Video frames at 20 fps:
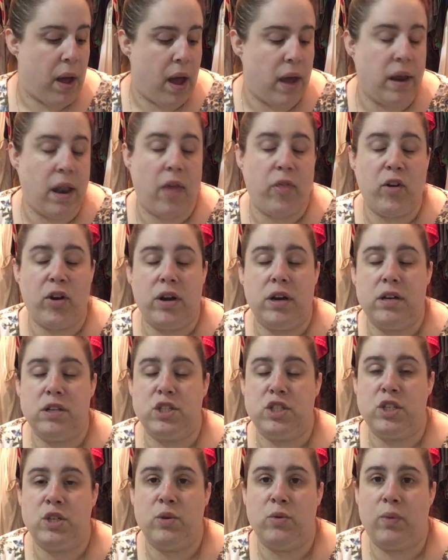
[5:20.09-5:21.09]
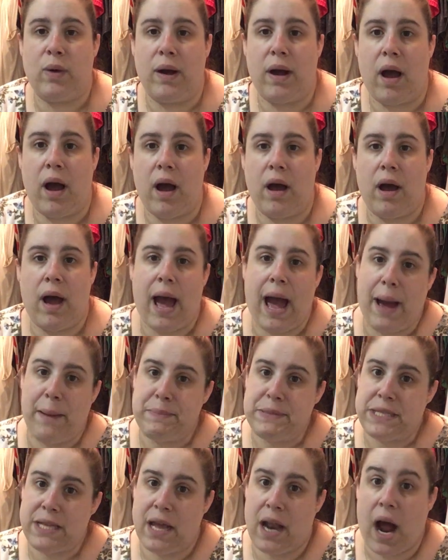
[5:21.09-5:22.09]
Another two
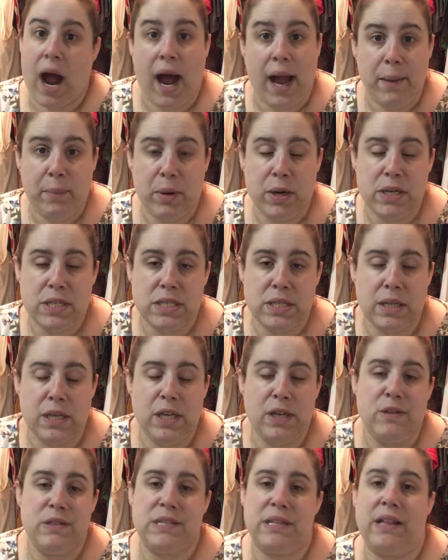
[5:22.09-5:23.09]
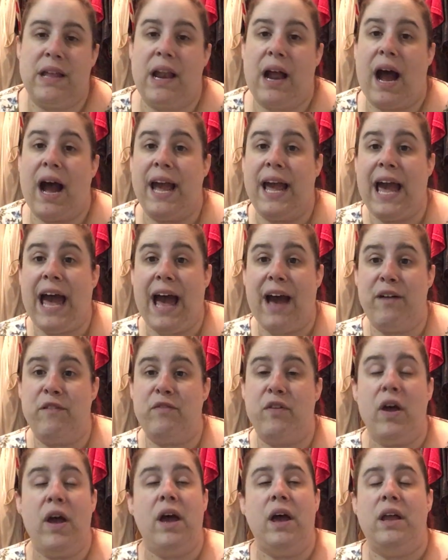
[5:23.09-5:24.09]
apps that I personally use and that I
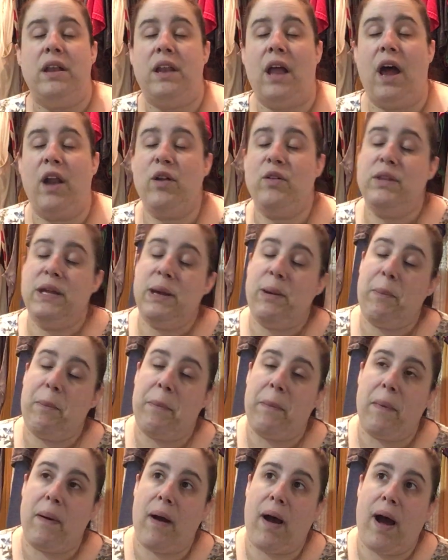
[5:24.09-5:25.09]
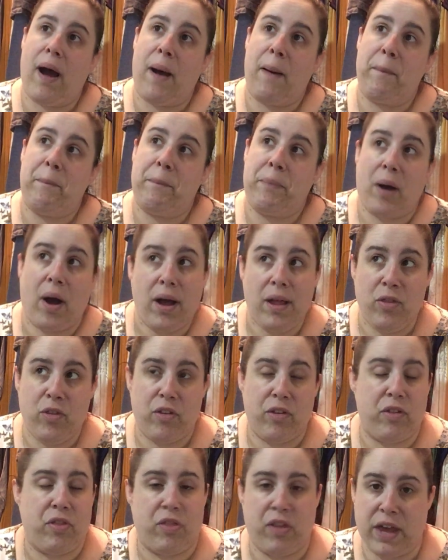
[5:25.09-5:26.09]
have not only bought
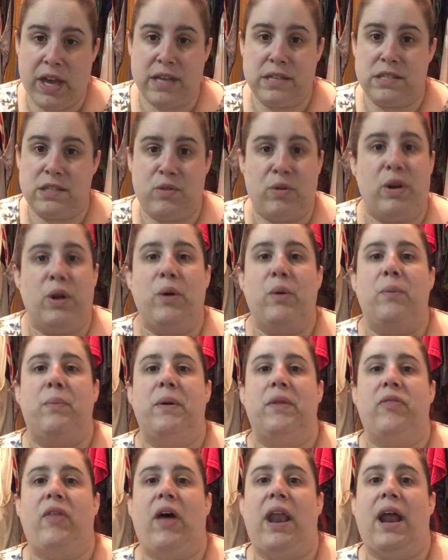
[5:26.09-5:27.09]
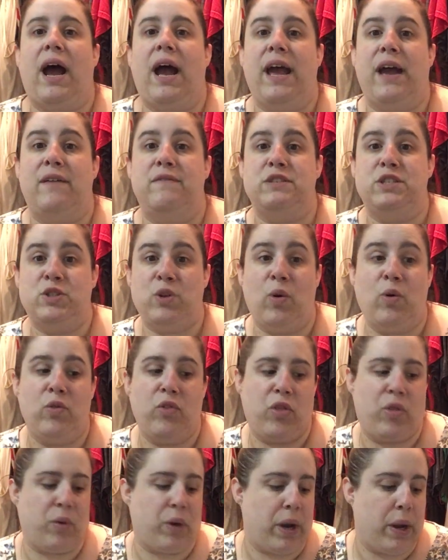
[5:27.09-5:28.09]
things through, but that I have
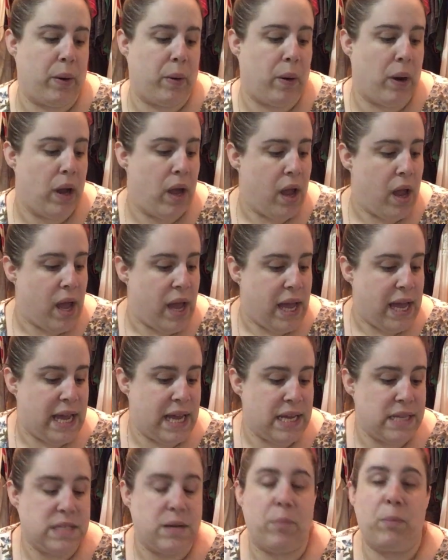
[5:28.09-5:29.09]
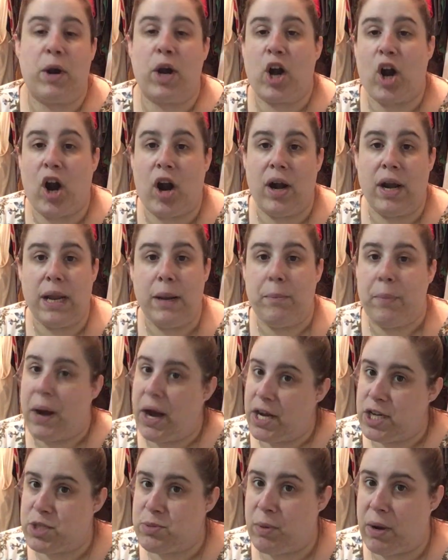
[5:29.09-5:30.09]
sold through is Mercari and
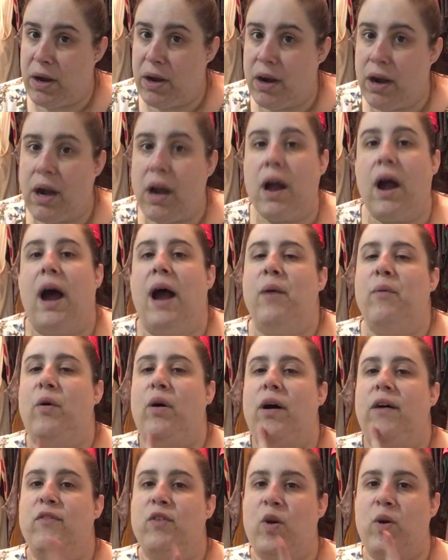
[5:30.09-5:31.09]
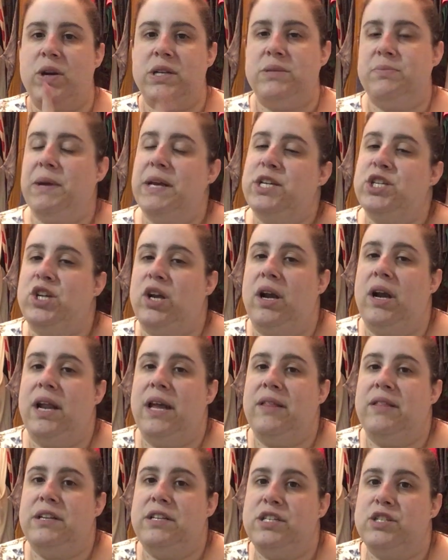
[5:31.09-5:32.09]
Poshmark. I will, of course, make sure
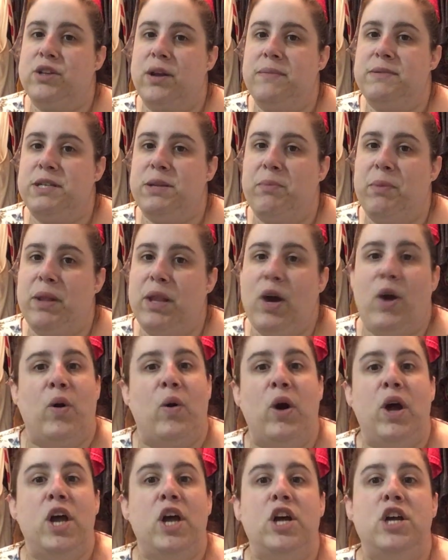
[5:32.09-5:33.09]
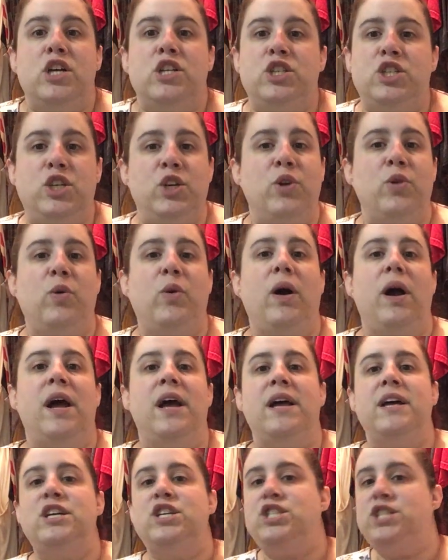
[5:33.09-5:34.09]
in the description below to
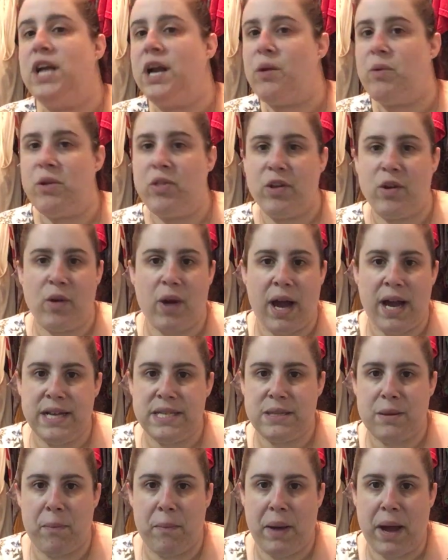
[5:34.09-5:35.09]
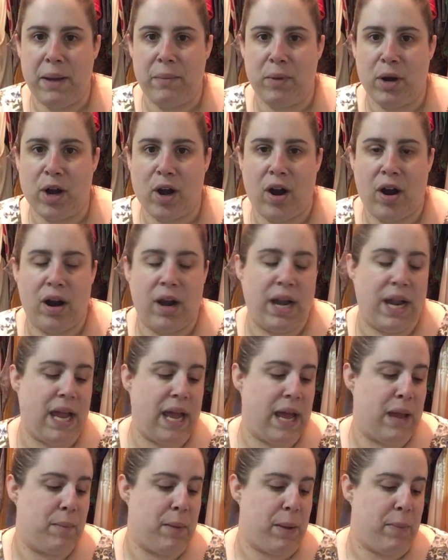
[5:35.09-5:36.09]
share with you guys my Mercari
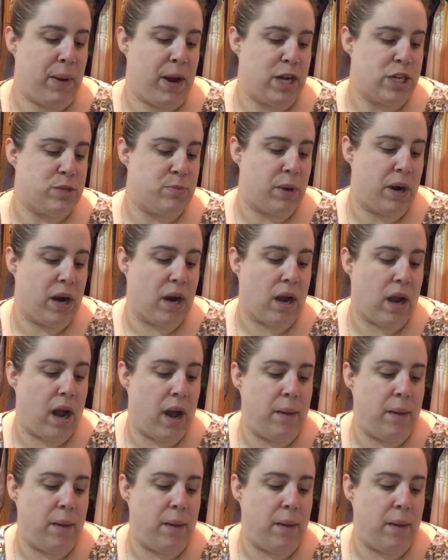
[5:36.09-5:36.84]
and my Poshmark.